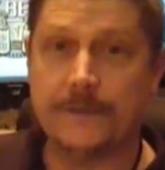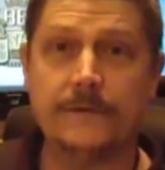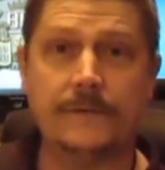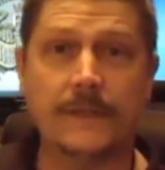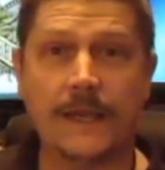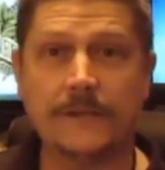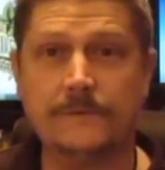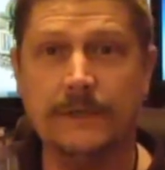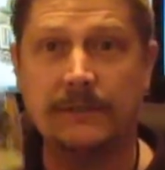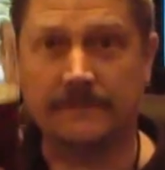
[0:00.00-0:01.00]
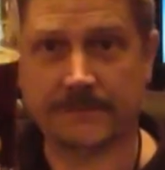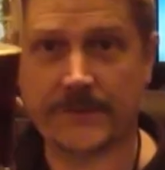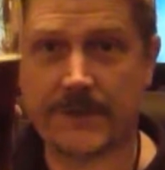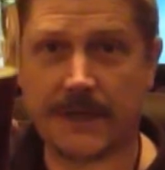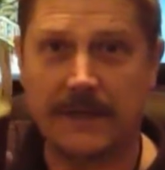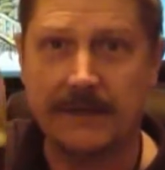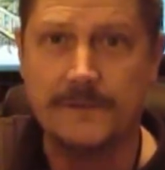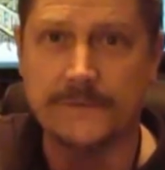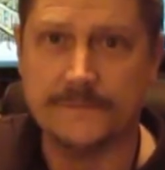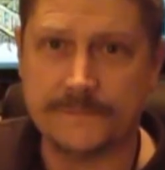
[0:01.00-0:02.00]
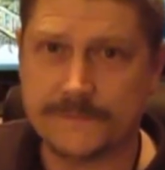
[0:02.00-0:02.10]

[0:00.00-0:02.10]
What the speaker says: I do the next one. Cheers.